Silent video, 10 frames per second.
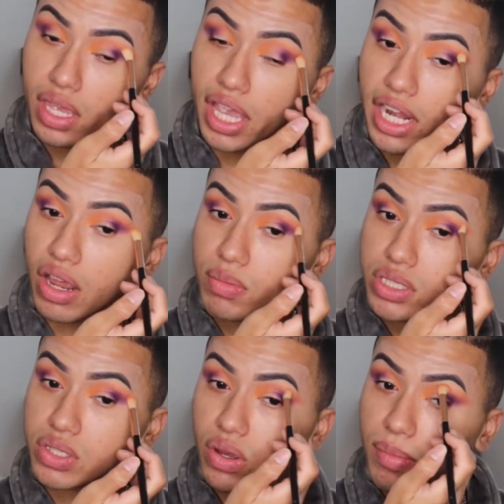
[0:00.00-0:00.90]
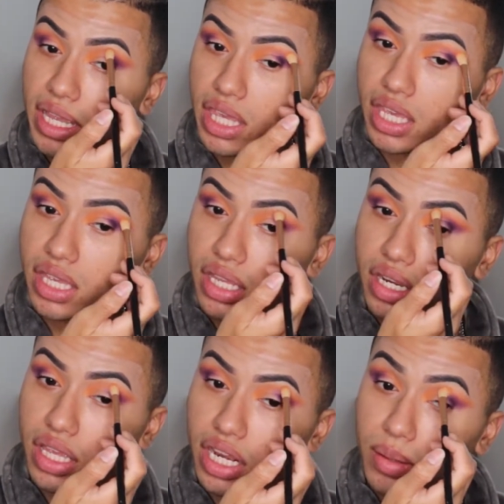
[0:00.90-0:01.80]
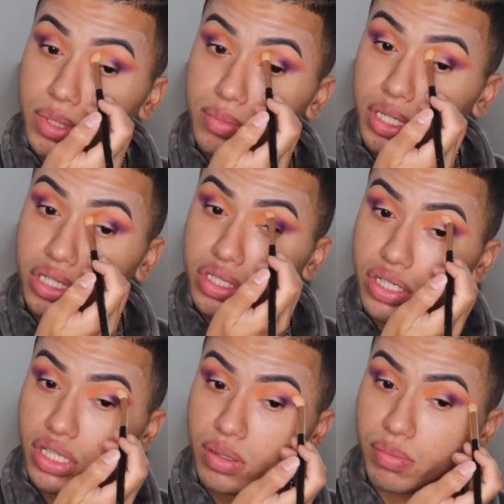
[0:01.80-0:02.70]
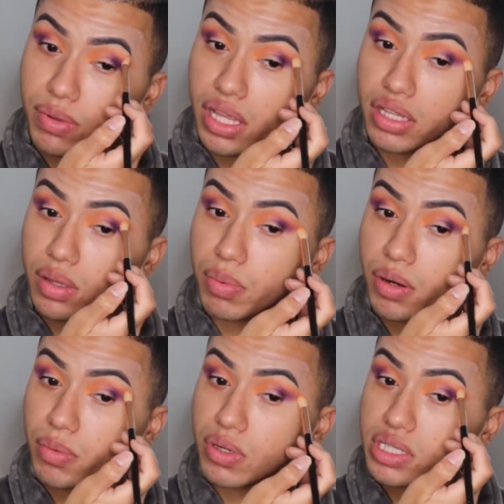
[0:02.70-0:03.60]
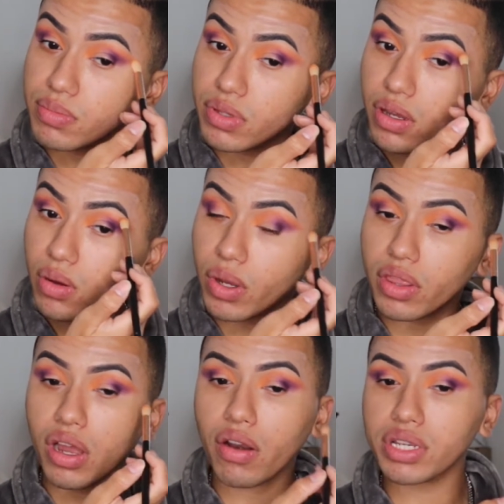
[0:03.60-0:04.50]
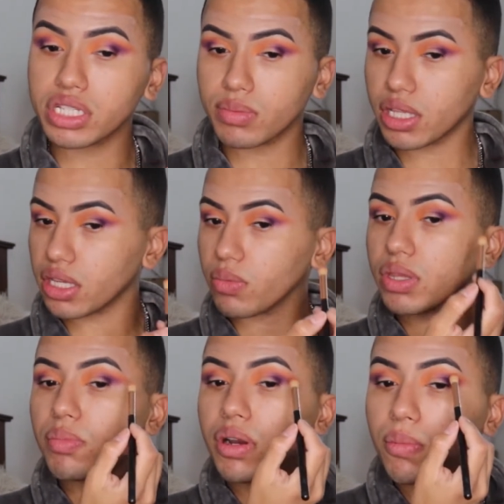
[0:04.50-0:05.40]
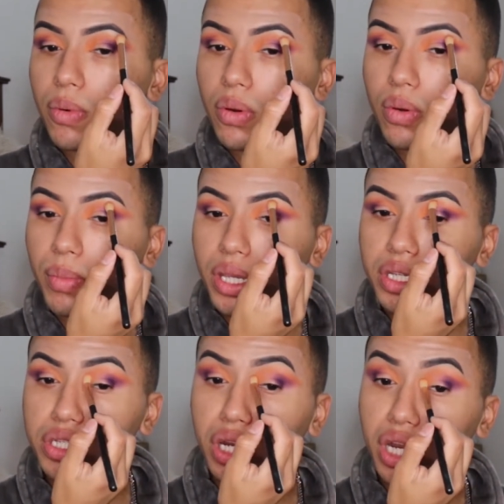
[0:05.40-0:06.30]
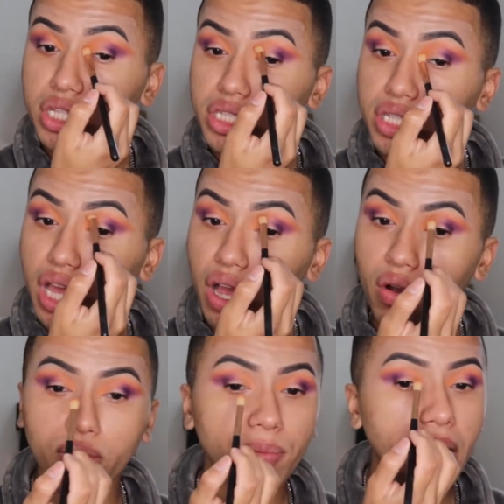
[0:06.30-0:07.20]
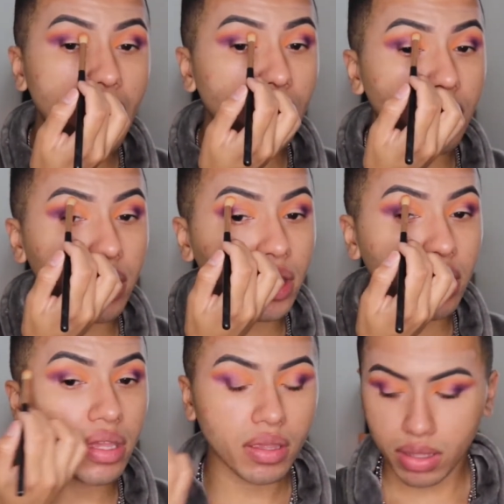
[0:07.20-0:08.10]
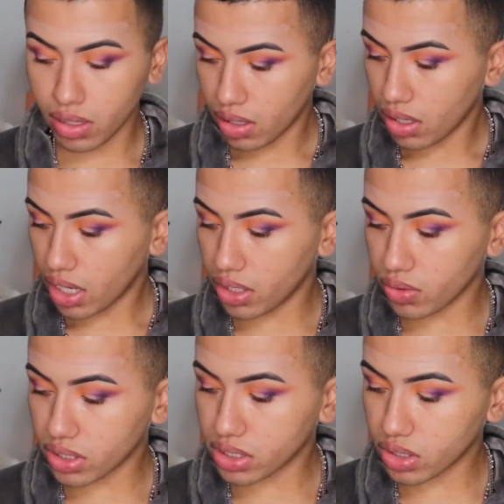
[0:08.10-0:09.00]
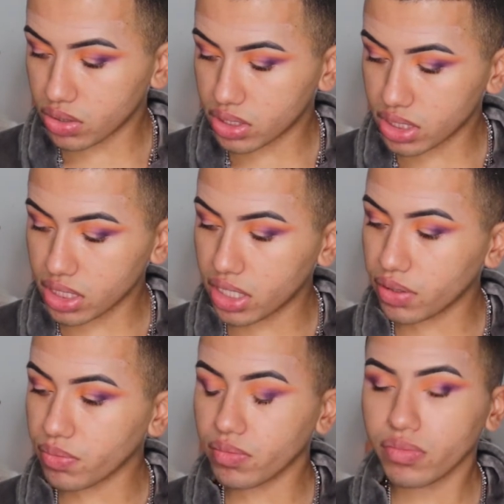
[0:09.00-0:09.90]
And now I'm just going back in, and I'm just making sure the purple is the orange is blended in with the purple, making sure it's not overpowering it, and you can still see it.